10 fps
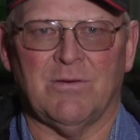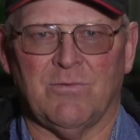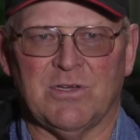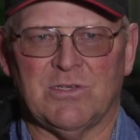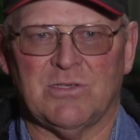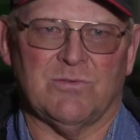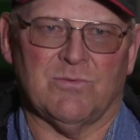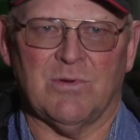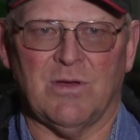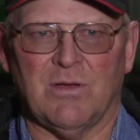which
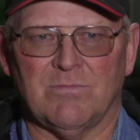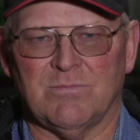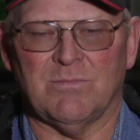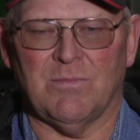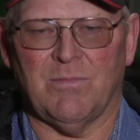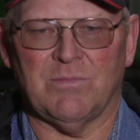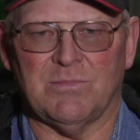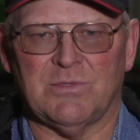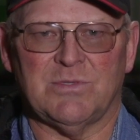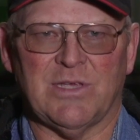
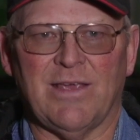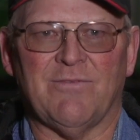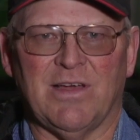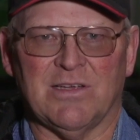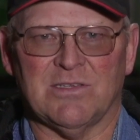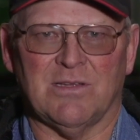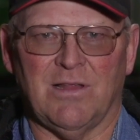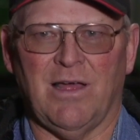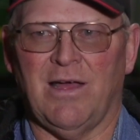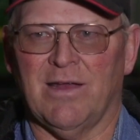saved us a
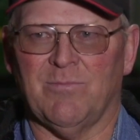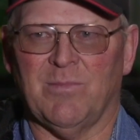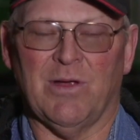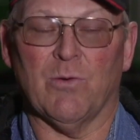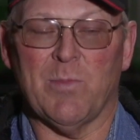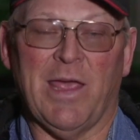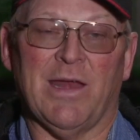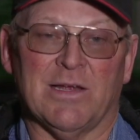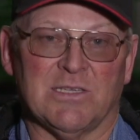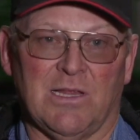lot of, or
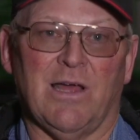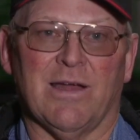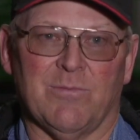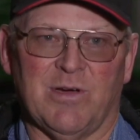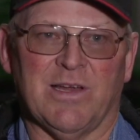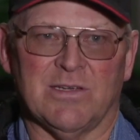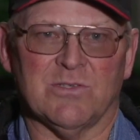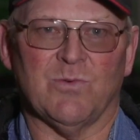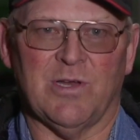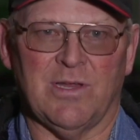made us a lot of money
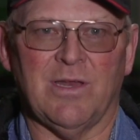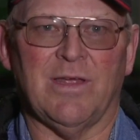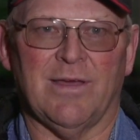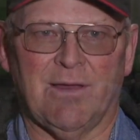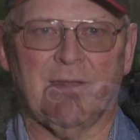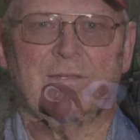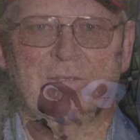is what it did.